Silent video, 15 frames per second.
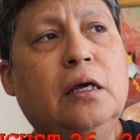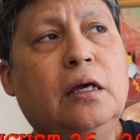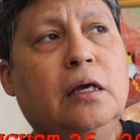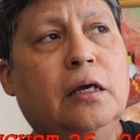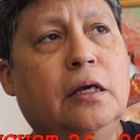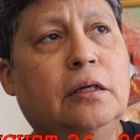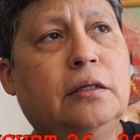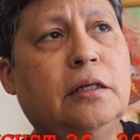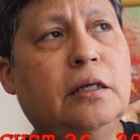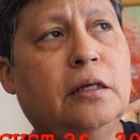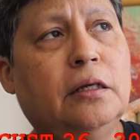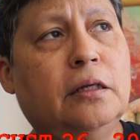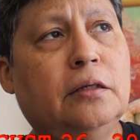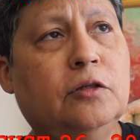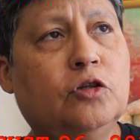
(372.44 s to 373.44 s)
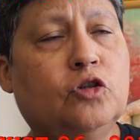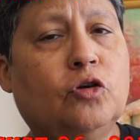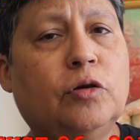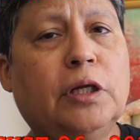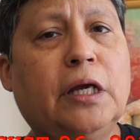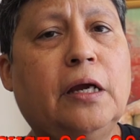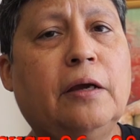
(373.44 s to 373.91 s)
And then
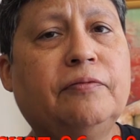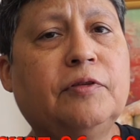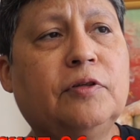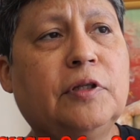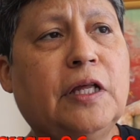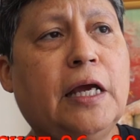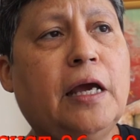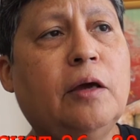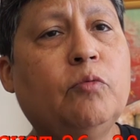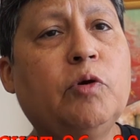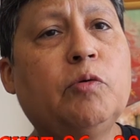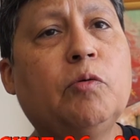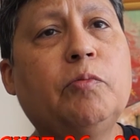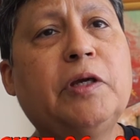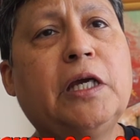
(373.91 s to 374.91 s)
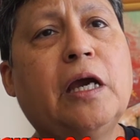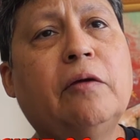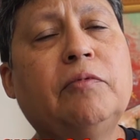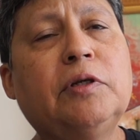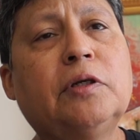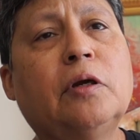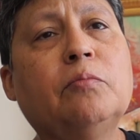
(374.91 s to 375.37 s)
shortly after that, we will be
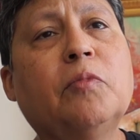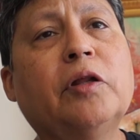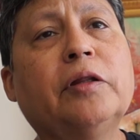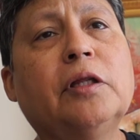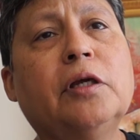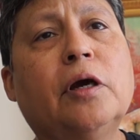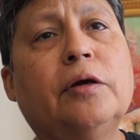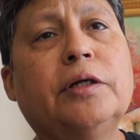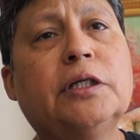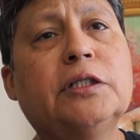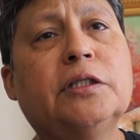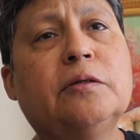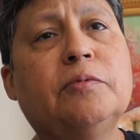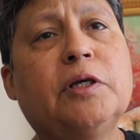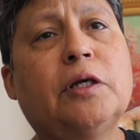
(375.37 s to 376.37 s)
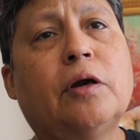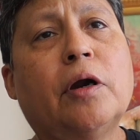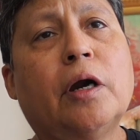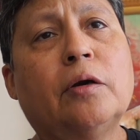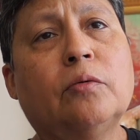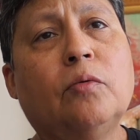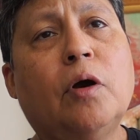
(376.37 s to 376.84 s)
having our monthly art exhibit, our
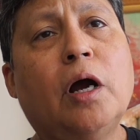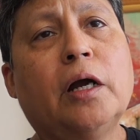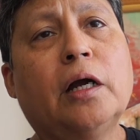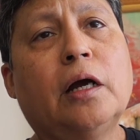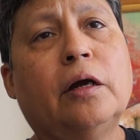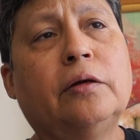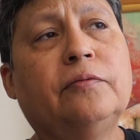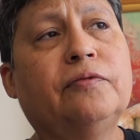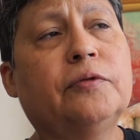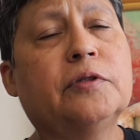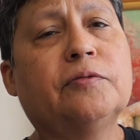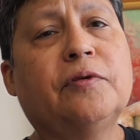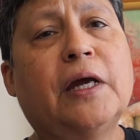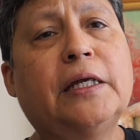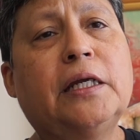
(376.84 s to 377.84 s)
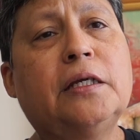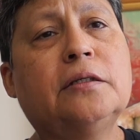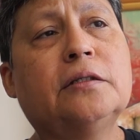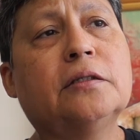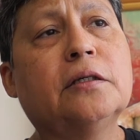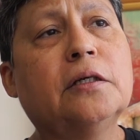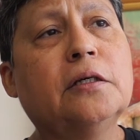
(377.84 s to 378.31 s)
art walk, Art First
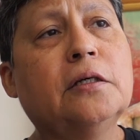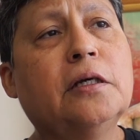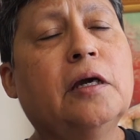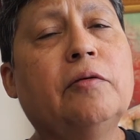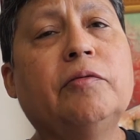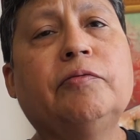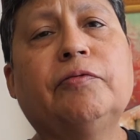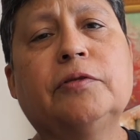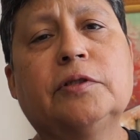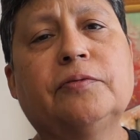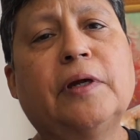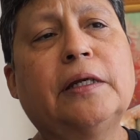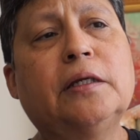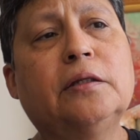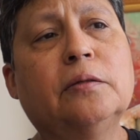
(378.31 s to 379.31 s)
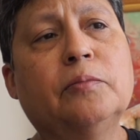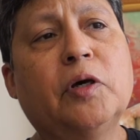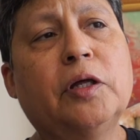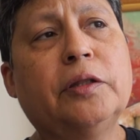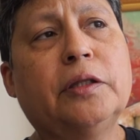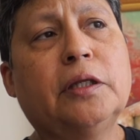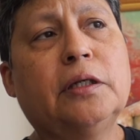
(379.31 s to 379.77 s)
Fridays, every first Friday of the
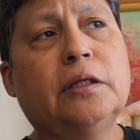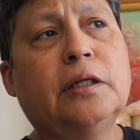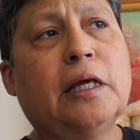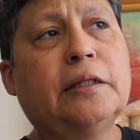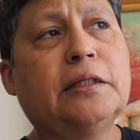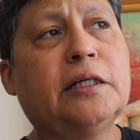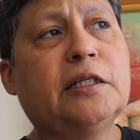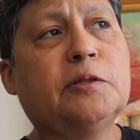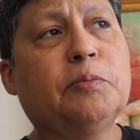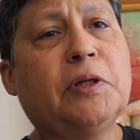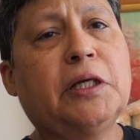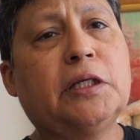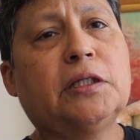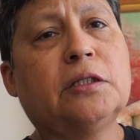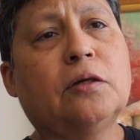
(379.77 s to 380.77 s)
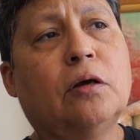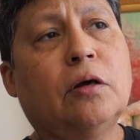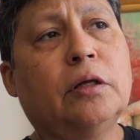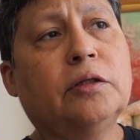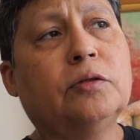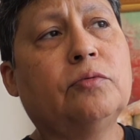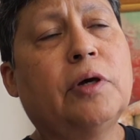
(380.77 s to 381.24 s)
month, and that takes place
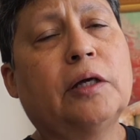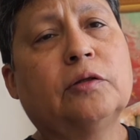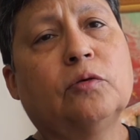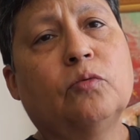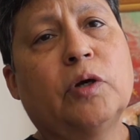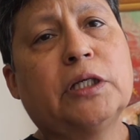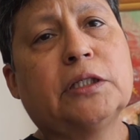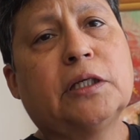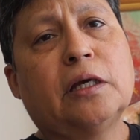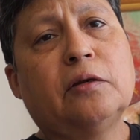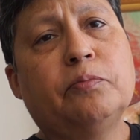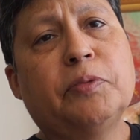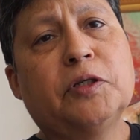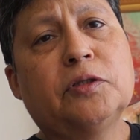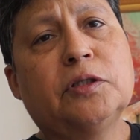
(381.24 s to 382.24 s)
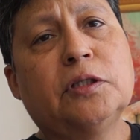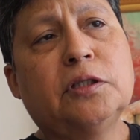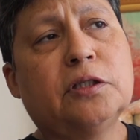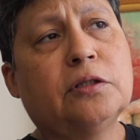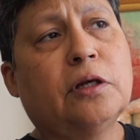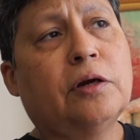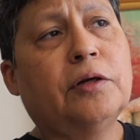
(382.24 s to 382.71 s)
all throughout the west side of Pilsen,
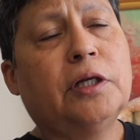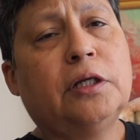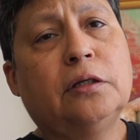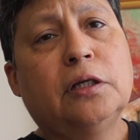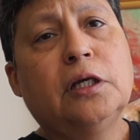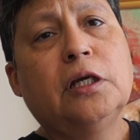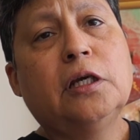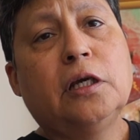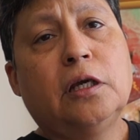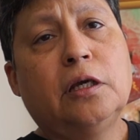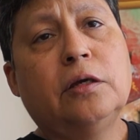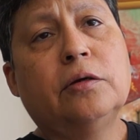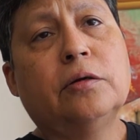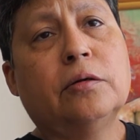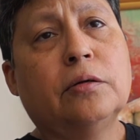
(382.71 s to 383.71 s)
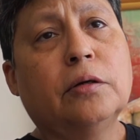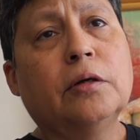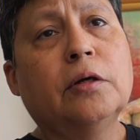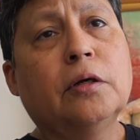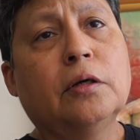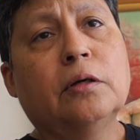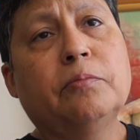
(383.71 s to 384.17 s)
starting here
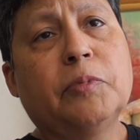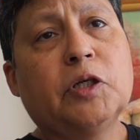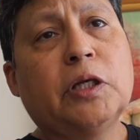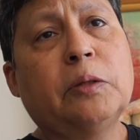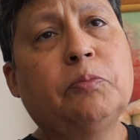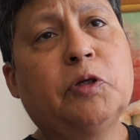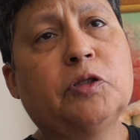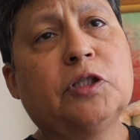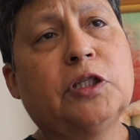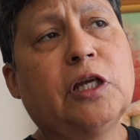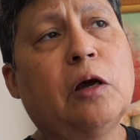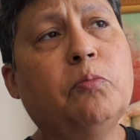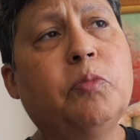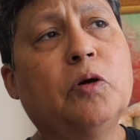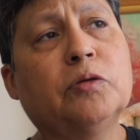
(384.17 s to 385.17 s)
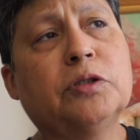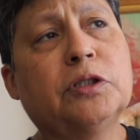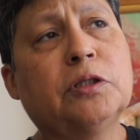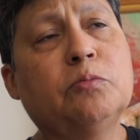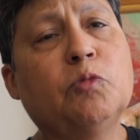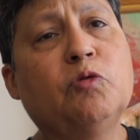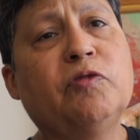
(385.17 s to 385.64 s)
at Pilsen Out Post
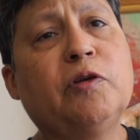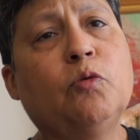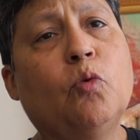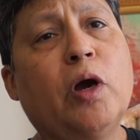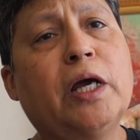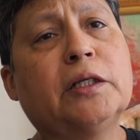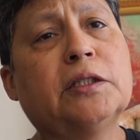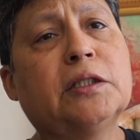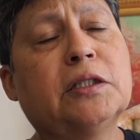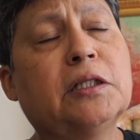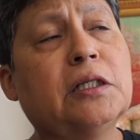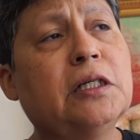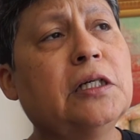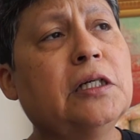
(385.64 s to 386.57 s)
and moving west.